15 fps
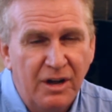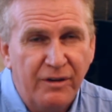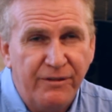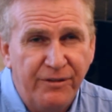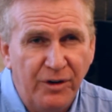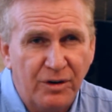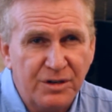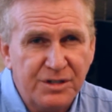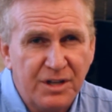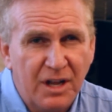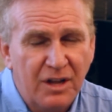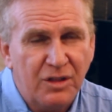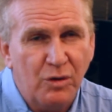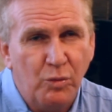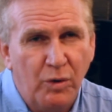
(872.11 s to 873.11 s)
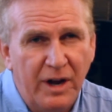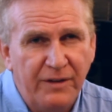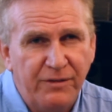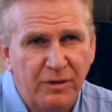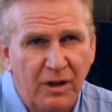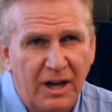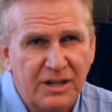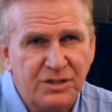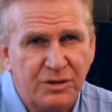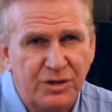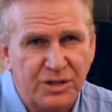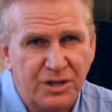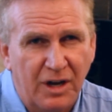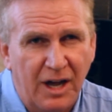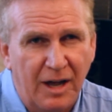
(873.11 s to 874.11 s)
First, the wife lost her
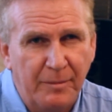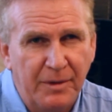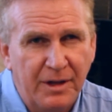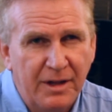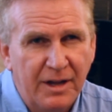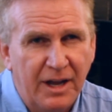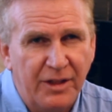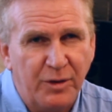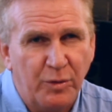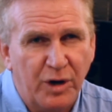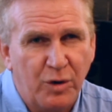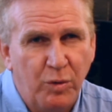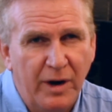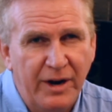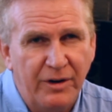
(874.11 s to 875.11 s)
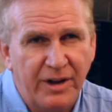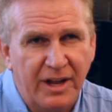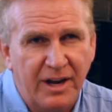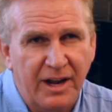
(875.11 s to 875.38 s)
job and the required